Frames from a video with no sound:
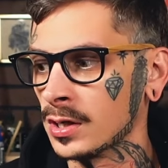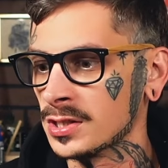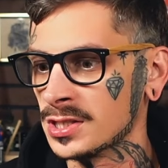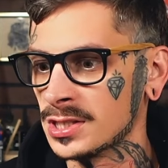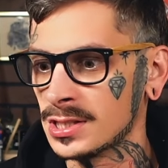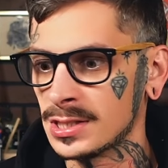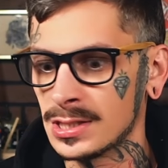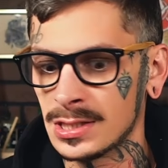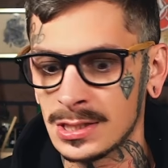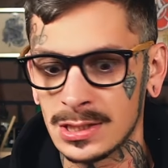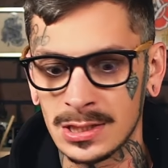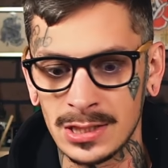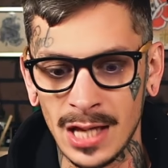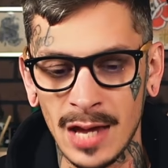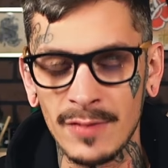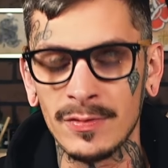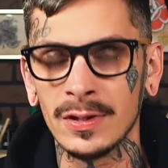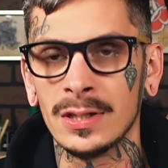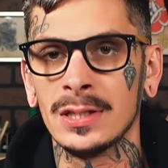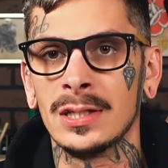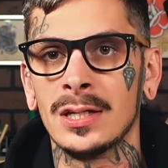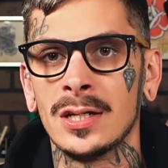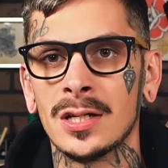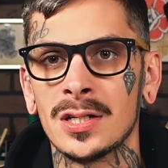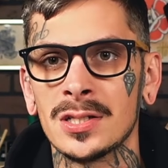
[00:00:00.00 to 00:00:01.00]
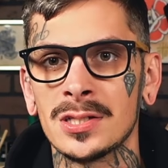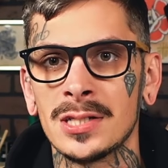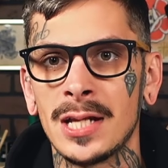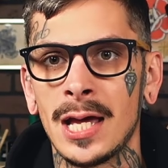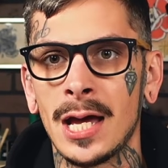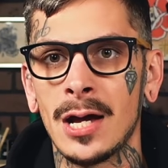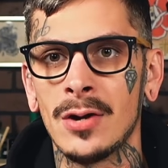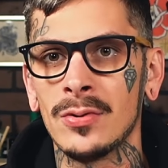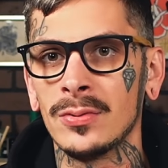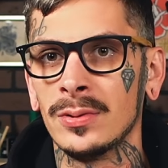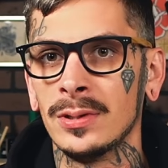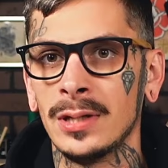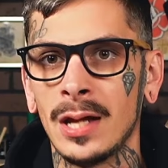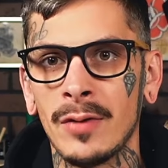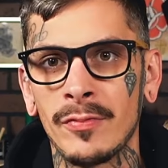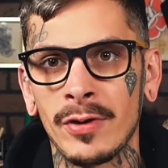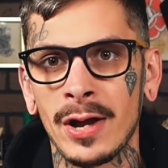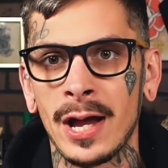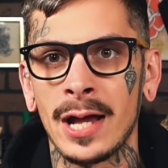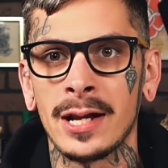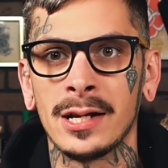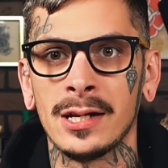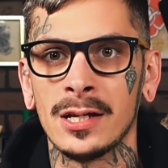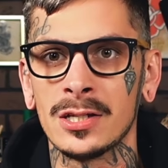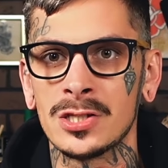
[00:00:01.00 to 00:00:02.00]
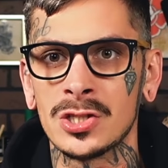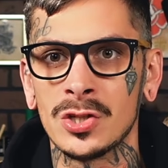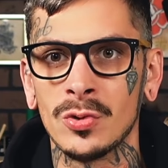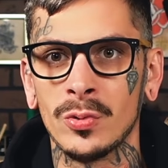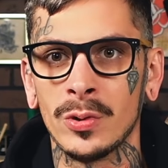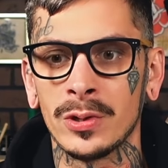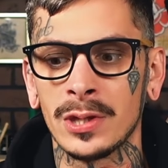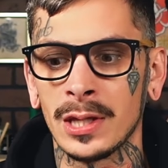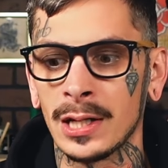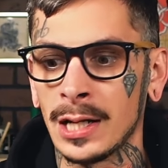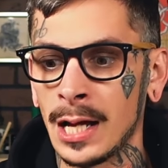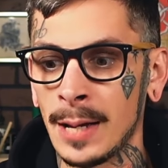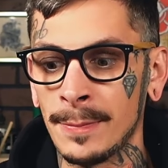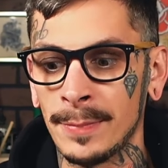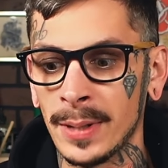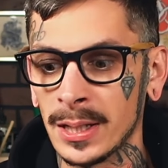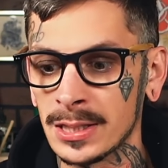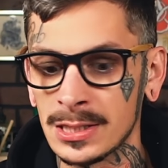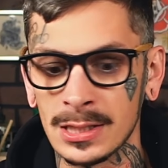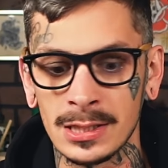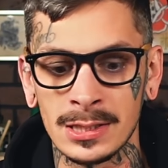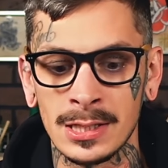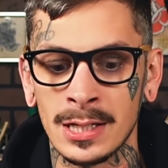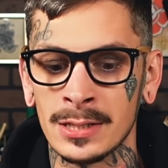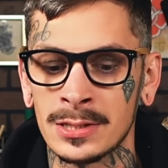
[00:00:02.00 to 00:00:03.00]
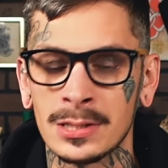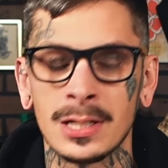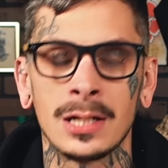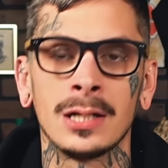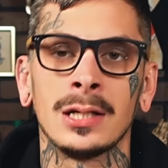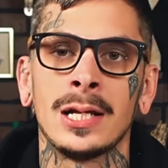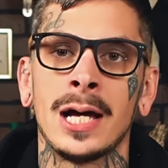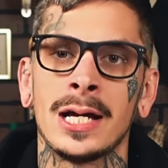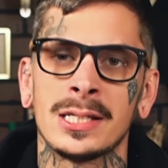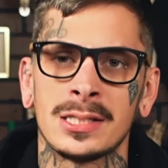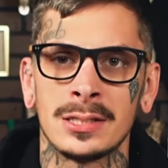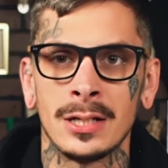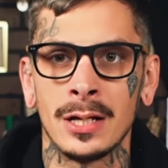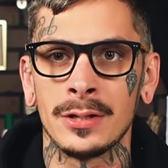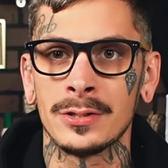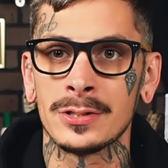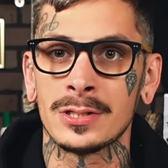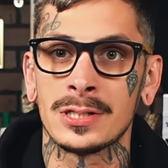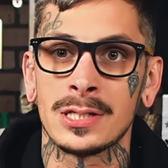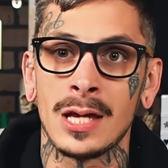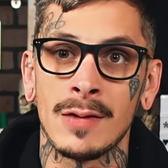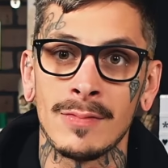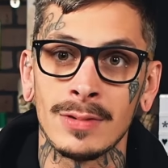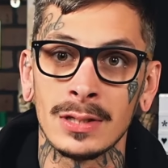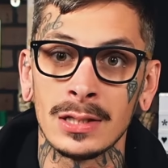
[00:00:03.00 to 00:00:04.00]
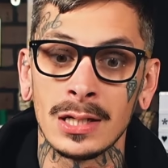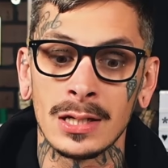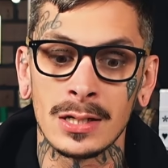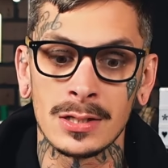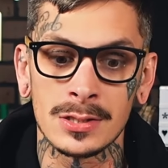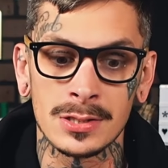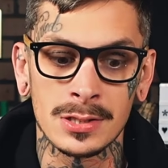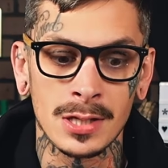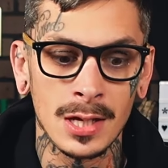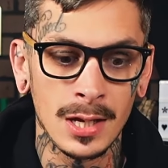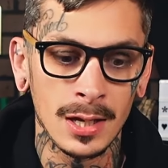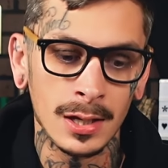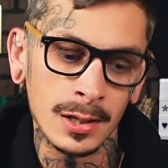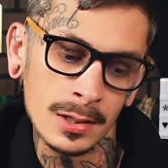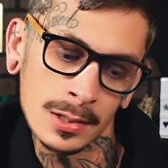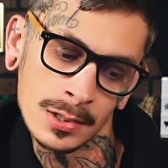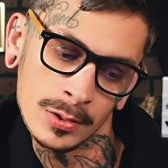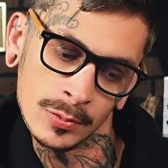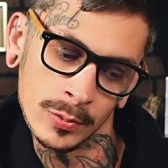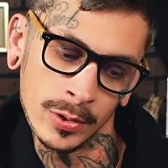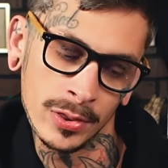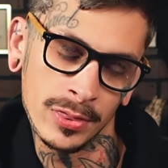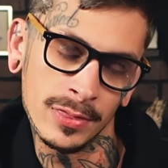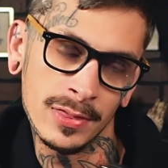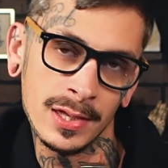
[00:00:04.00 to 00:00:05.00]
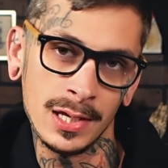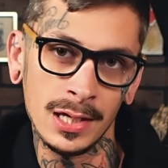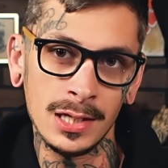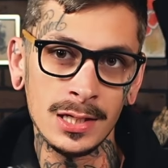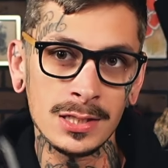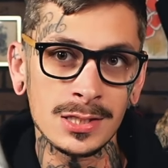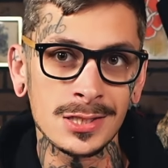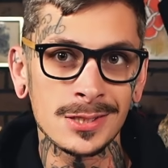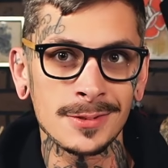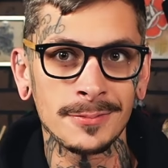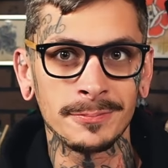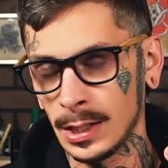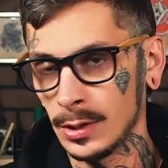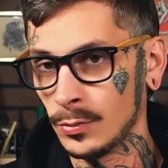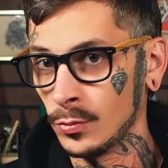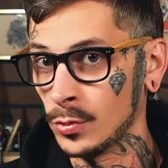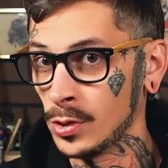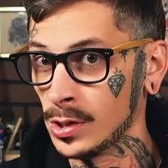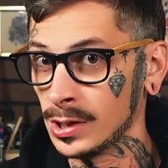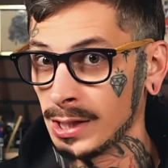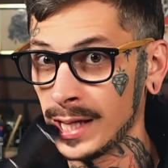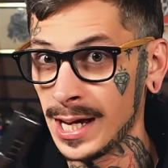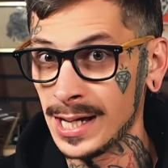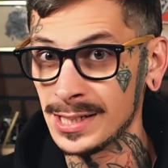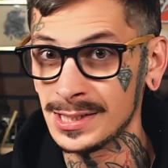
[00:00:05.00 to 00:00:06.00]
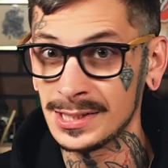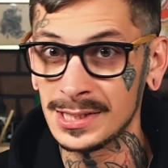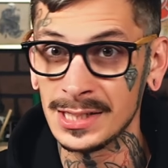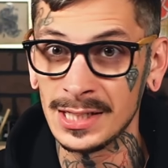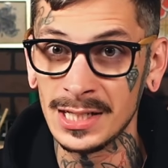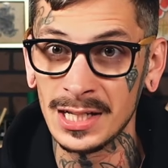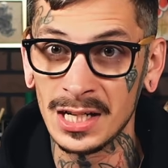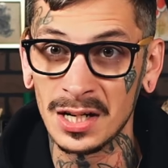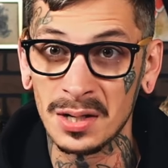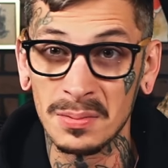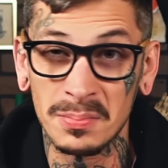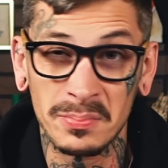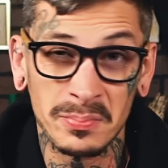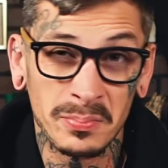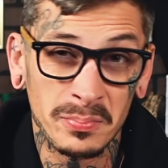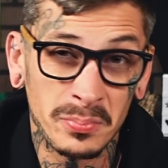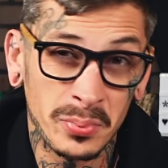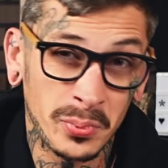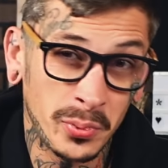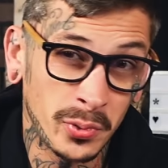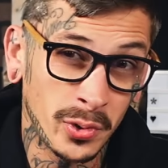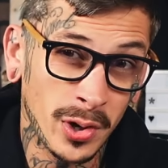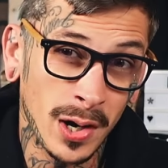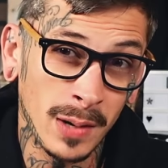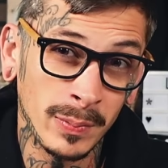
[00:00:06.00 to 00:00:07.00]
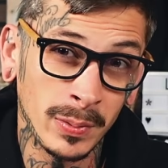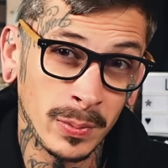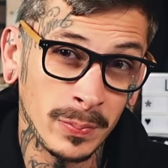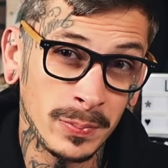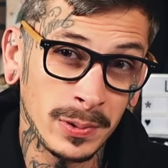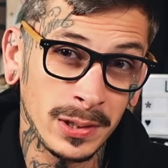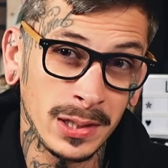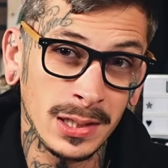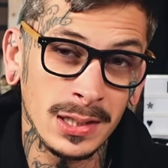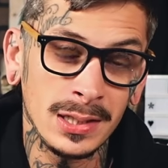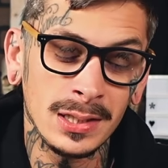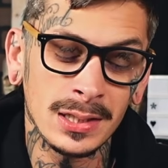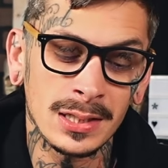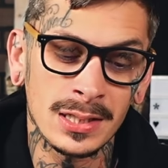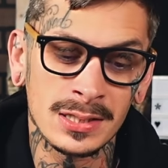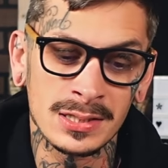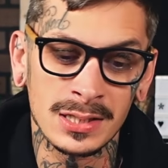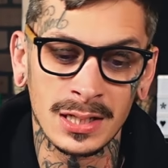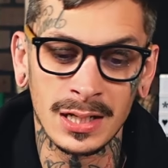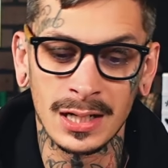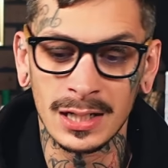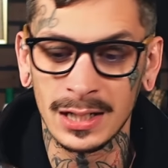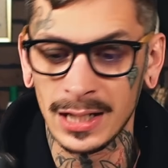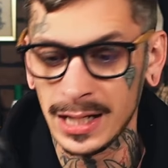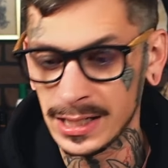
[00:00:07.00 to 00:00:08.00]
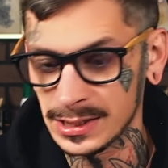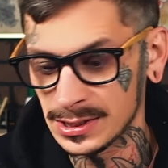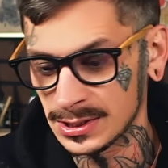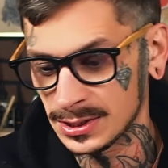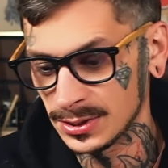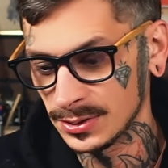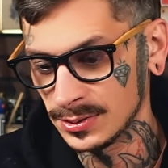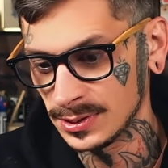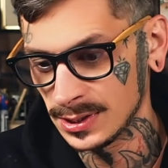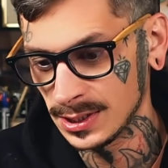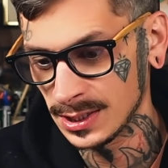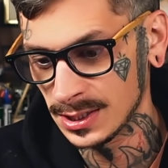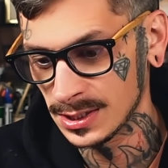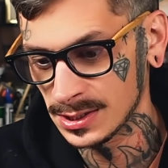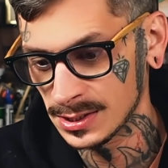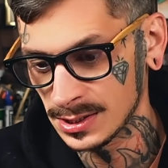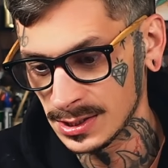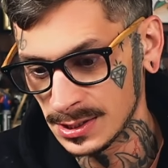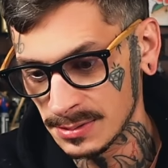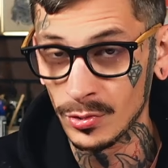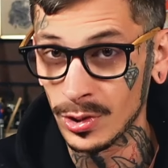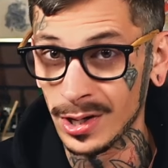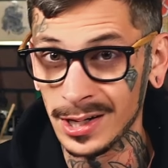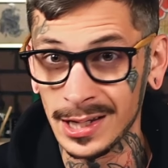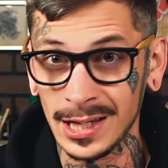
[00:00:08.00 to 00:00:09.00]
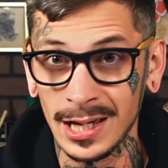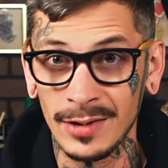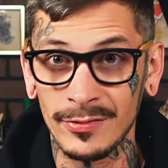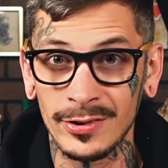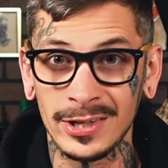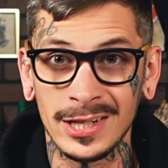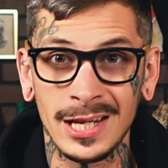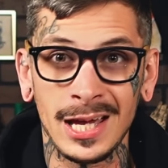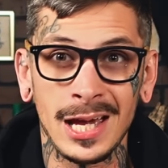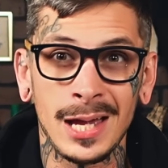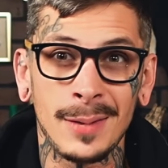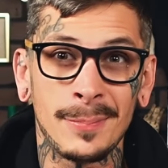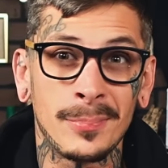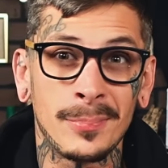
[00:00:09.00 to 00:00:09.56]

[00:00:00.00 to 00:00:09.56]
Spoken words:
7 years now, never had an issue with it, and I bet it's going to last another 7 years. With these, will it last a year? Probably. Is it going to last 2 years? Running every day?